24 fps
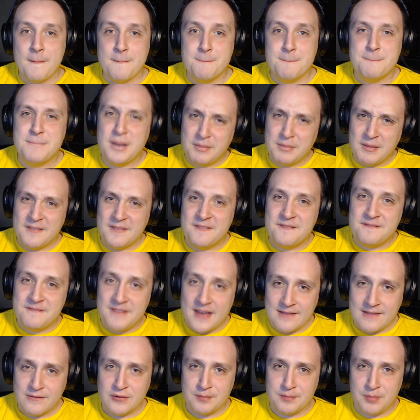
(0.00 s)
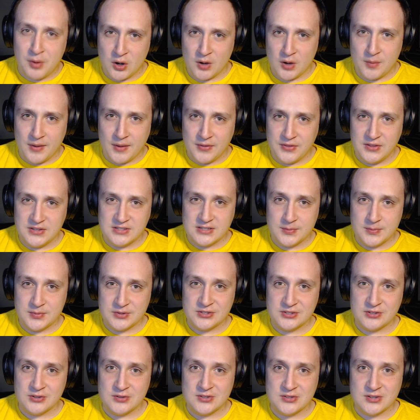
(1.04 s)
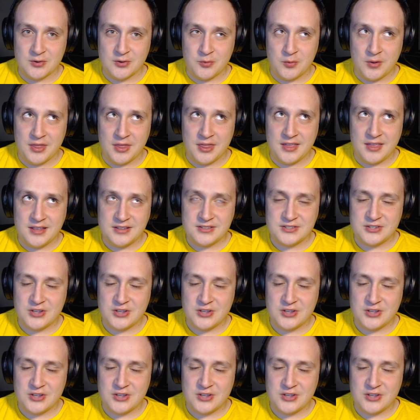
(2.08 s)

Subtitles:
But my favorite part about these episodes are when things